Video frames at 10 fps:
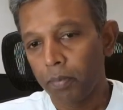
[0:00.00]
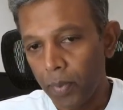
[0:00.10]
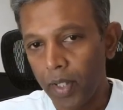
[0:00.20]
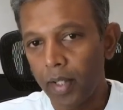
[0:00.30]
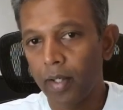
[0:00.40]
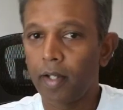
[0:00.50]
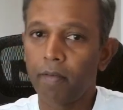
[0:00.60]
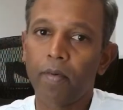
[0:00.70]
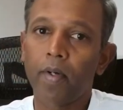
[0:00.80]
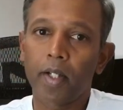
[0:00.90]

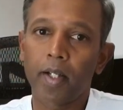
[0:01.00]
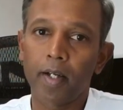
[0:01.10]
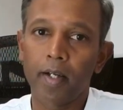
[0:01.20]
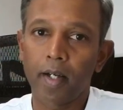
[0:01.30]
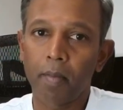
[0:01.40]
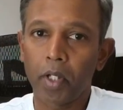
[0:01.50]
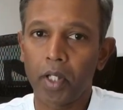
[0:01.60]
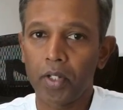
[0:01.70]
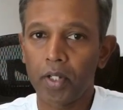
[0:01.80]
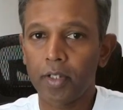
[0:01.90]
particularly for their critical
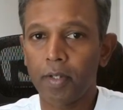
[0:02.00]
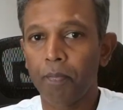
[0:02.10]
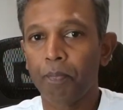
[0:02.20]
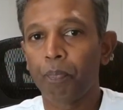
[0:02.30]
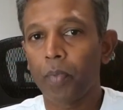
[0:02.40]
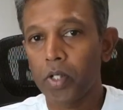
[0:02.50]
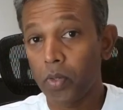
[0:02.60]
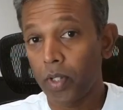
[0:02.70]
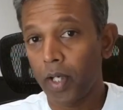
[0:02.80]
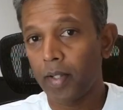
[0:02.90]
applications,
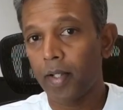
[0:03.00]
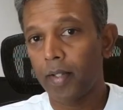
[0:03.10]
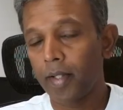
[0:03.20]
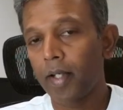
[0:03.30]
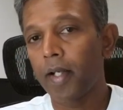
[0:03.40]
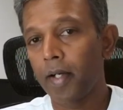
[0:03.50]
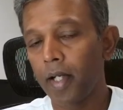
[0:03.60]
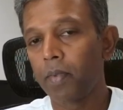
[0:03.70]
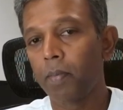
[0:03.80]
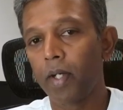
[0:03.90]
so that uh, they can
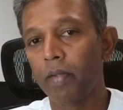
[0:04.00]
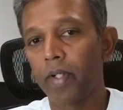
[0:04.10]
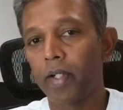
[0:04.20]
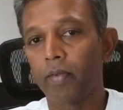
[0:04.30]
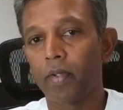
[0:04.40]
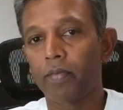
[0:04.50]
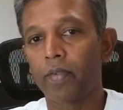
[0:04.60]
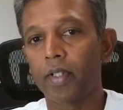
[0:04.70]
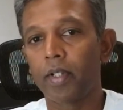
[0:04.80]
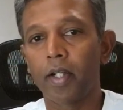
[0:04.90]
reap the benefit out of
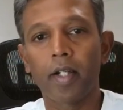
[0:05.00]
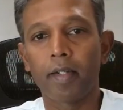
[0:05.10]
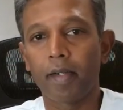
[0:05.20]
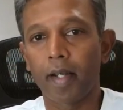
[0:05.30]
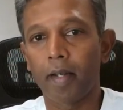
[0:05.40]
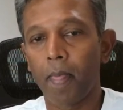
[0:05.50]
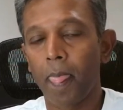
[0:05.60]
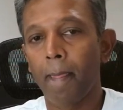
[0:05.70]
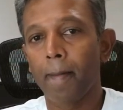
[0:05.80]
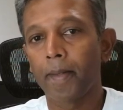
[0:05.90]
this generative AI.
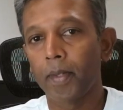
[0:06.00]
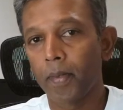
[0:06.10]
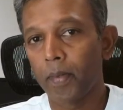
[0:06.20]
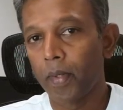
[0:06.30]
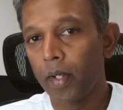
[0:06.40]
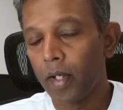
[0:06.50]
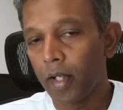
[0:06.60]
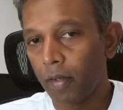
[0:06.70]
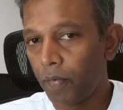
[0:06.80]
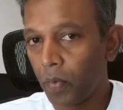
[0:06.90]
So,
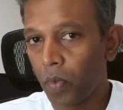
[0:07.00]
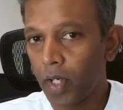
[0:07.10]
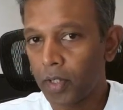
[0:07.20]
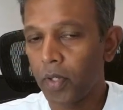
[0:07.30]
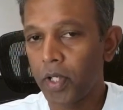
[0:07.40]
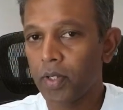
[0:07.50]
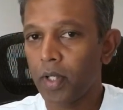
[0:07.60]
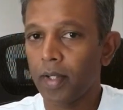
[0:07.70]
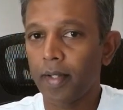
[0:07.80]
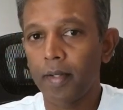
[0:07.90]
if you are a solution
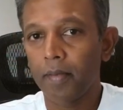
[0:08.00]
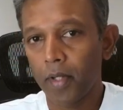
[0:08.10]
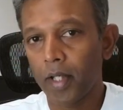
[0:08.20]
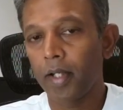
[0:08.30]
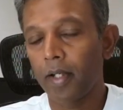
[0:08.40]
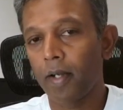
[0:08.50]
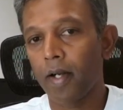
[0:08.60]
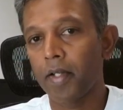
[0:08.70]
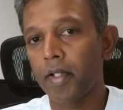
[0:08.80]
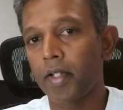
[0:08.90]
architect working in an
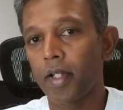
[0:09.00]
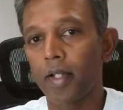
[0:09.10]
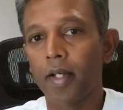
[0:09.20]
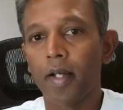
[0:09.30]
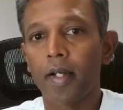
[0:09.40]
organization,